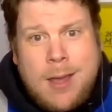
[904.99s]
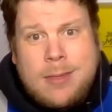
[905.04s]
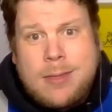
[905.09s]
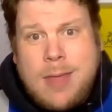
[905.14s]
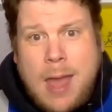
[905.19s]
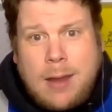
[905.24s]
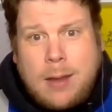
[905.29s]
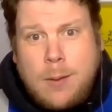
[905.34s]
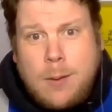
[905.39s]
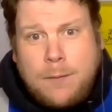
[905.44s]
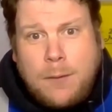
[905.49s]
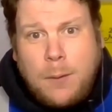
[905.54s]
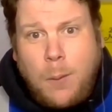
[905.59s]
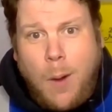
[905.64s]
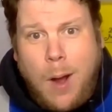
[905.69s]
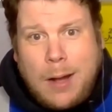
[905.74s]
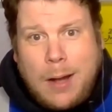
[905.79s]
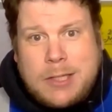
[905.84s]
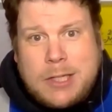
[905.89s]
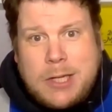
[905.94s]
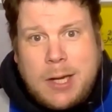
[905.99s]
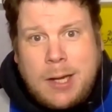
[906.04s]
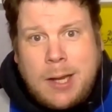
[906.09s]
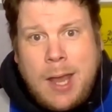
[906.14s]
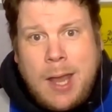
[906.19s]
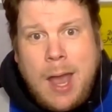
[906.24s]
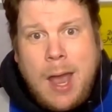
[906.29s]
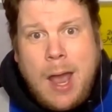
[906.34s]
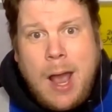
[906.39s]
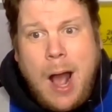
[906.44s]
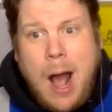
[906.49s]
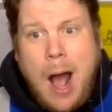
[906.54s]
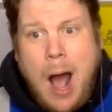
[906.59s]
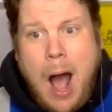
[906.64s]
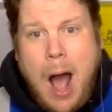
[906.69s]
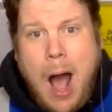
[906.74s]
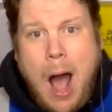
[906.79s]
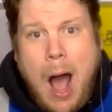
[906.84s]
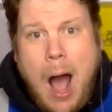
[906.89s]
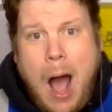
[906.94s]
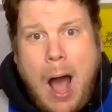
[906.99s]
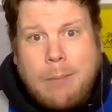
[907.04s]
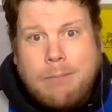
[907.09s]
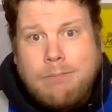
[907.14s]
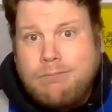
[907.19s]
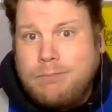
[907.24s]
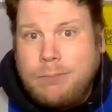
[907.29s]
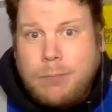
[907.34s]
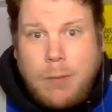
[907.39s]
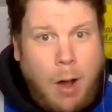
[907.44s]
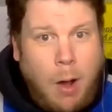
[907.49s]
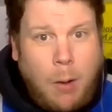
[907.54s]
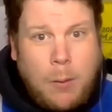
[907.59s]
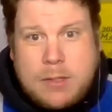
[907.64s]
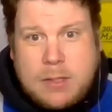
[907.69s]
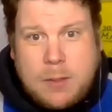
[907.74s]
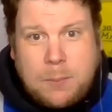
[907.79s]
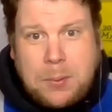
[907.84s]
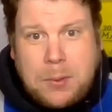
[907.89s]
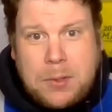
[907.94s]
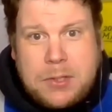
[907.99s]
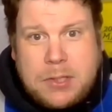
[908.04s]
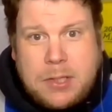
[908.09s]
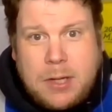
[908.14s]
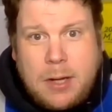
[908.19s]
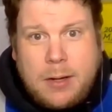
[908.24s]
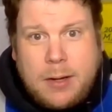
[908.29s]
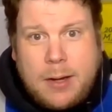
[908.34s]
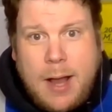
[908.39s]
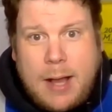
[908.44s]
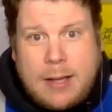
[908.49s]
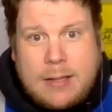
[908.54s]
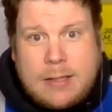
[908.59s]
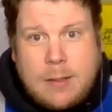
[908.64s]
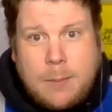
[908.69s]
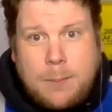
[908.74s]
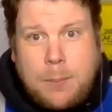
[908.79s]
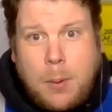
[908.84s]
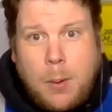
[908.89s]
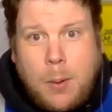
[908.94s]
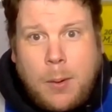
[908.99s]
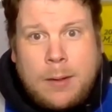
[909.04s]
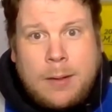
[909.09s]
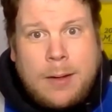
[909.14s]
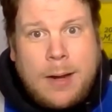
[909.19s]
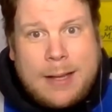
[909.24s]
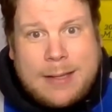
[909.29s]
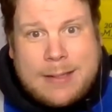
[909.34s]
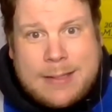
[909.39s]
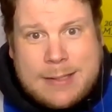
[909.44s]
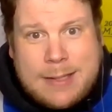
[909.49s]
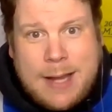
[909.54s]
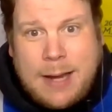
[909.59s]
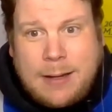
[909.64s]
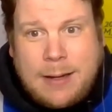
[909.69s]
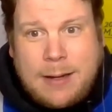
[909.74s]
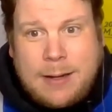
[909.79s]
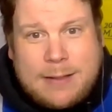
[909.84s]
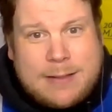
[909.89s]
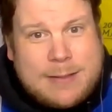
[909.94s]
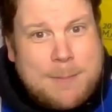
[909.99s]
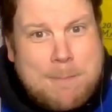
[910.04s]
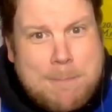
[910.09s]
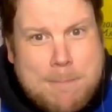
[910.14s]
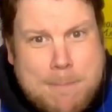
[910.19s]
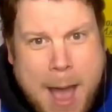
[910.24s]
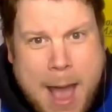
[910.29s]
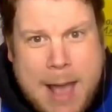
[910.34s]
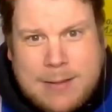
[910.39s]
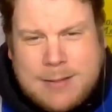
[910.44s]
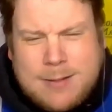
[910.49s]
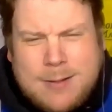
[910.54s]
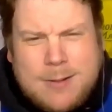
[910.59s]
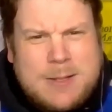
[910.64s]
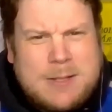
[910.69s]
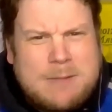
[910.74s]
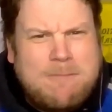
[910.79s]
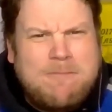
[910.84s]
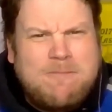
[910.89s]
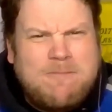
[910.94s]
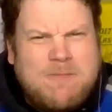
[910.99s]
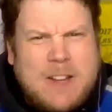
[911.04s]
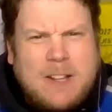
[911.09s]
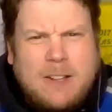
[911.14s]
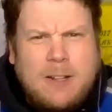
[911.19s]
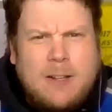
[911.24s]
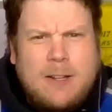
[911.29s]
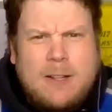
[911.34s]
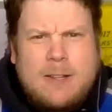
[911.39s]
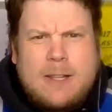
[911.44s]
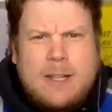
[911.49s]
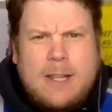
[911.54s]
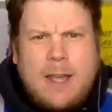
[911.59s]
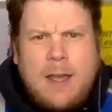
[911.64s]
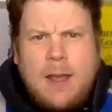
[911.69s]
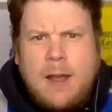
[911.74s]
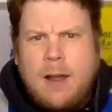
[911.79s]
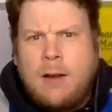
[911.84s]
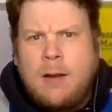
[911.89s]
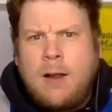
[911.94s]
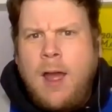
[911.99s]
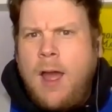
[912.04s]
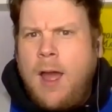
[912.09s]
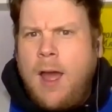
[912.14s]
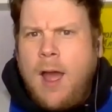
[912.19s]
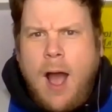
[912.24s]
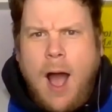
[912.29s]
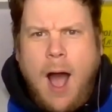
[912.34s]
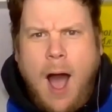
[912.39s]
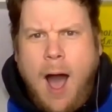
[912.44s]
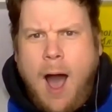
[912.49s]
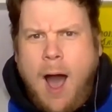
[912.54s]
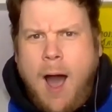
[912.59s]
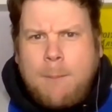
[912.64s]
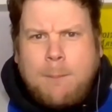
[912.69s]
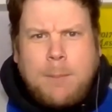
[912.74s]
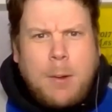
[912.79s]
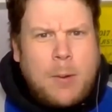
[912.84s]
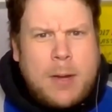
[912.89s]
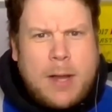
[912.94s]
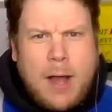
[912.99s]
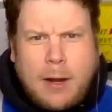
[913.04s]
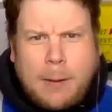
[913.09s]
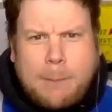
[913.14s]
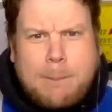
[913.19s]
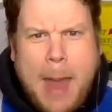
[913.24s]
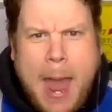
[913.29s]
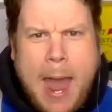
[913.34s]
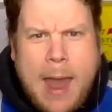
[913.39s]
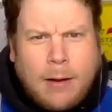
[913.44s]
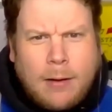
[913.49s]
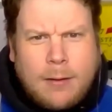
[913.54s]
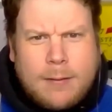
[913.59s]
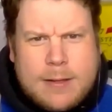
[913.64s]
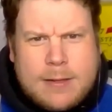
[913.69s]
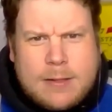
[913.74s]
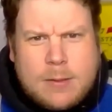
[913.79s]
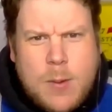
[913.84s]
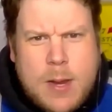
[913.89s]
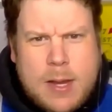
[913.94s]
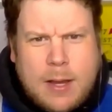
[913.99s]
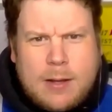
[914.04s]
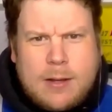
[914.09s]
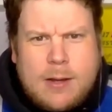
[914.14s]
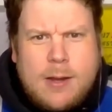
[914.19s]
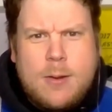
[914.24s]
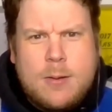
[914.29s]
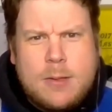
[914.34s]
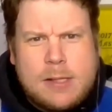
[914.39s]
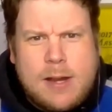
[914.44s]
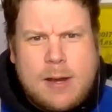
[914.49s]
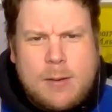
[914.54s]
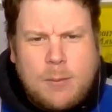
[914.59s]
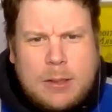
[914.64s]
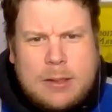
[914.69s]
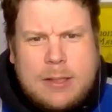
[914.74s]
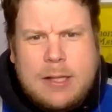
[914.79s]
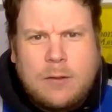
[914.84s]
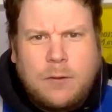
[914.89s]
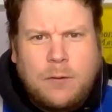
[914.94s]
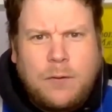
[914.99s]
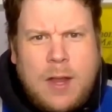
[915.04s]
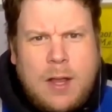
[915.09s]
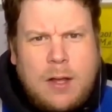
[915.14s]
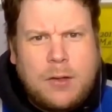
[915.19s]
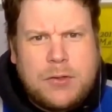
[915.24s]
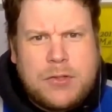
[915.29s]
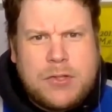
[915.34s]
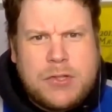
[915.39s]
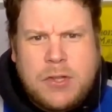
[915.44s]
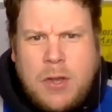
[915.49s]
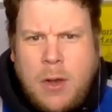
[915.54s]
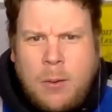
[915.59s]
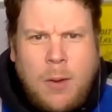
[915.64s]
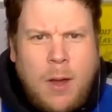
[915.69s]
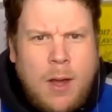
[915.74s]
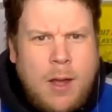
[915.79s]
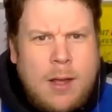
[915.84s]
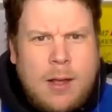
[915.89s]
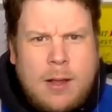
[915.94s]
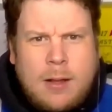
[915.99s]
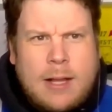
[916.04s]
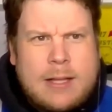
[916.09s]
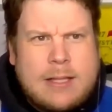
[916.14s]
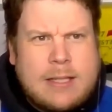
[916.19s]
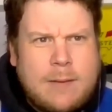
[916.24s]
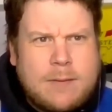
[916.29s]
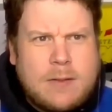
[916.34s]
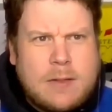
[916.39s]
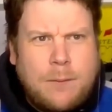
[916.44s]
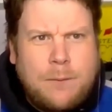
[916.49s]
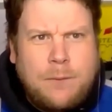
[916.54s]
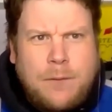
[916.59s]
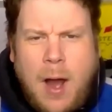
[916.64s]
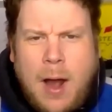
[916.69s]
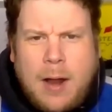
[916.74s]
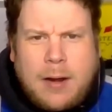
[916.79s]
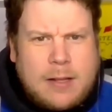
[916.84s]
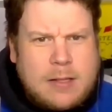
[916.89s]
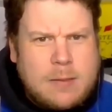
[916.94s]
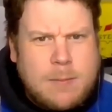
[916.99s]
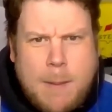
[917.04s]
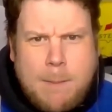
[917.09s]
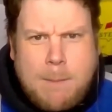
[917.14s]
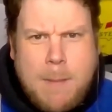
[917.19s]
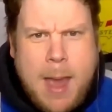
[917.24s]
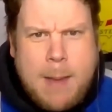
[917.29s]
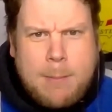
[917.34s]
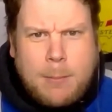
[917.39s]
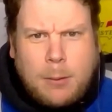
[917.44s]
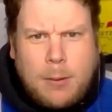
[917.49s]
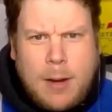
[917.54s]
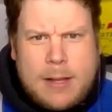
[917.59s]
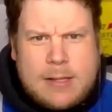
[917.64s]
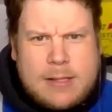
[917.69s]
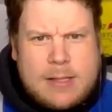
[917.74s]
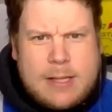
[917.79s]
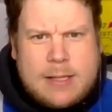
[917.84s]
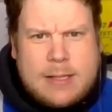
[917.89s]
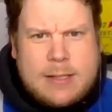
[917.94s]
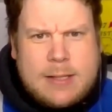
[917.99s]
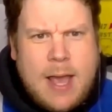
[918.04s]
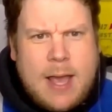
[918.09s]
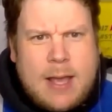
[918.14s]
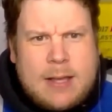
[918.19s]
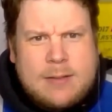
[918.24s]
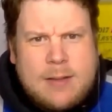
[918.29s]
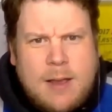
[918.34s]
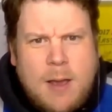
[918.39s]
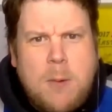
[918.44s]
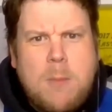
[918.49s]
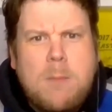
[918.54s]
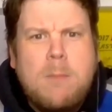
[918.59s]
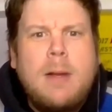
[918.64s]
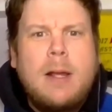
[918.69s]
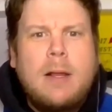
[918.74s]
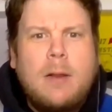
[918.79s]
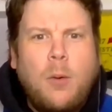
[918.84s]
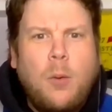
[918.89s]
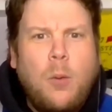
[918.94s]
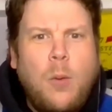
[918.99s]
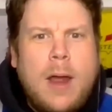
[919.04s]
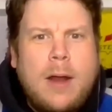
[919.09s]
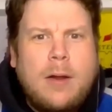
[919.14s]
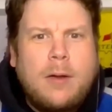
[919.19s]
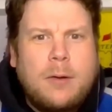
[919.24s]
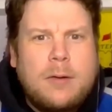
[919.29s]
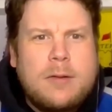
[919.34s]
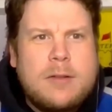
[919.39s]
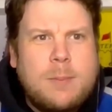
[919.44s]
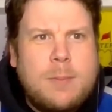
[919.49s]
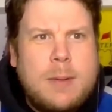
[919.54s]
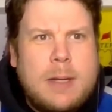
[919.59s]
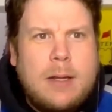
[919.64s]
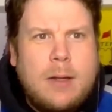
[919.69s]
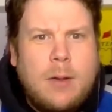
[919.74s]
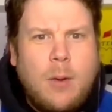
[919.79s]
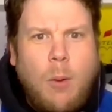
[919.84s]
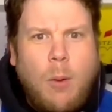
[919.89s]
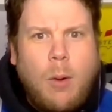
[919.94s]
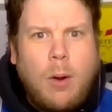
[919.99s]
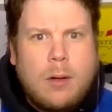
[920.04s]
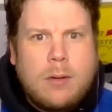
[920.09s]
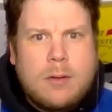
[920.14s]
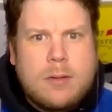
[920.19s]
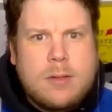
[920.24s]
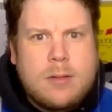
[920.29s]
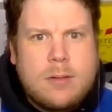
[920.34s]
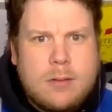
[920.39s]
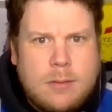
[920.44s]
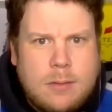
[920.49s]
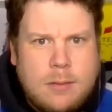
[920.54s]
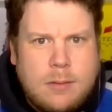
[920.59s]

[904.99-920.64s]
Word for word: Thank you for watching. Uh, always appreciate your guys' support. Excited. It's Masters. Feel it in the air. Uh, but we got a banger this week in Houston with this field. So let's have some fun. As my man Morency says, May the winners be yours.